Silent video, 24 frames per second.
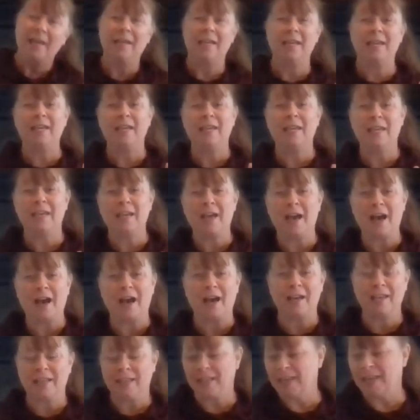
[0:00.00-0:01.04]

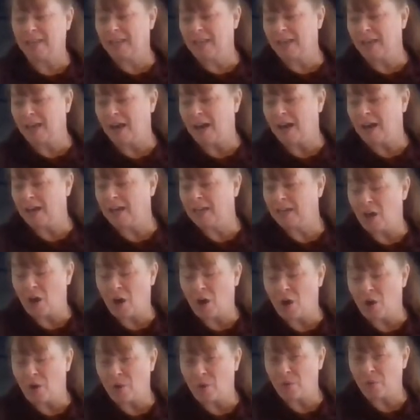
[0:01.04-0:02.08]

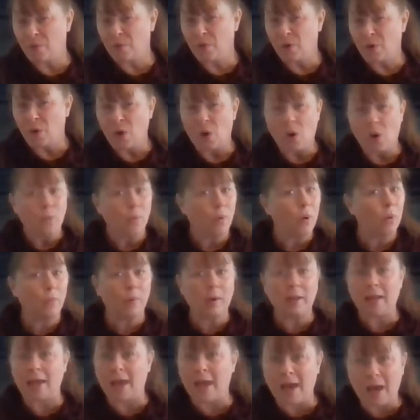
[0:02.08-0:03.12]
E-I-E-I-O. Well,
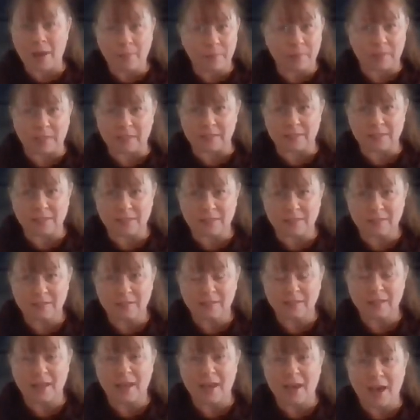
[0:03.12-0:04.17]
what happens
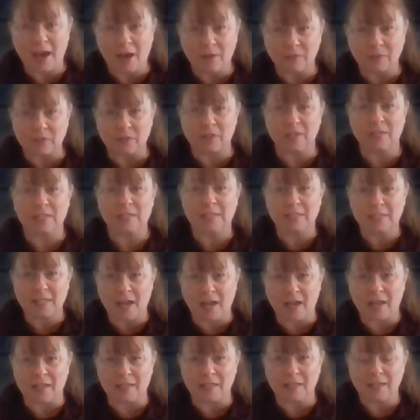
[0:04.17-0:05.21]
after he's
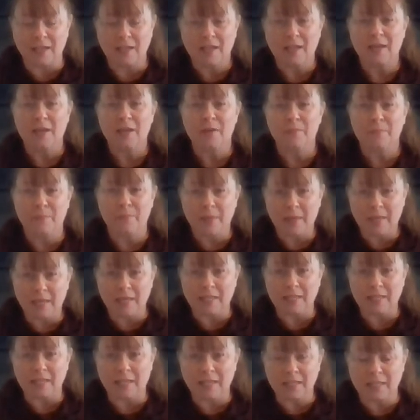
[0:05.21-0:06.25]
done
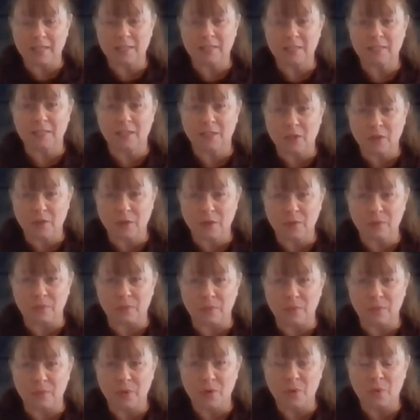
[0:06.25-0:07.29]
being in his cocoon?
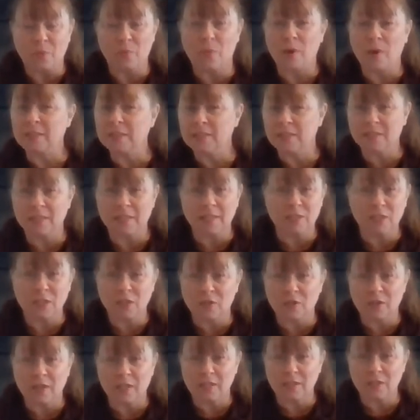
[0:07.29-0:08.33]
What does he
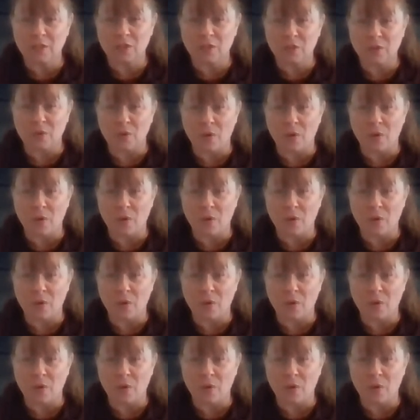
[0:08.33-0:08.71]
turn into?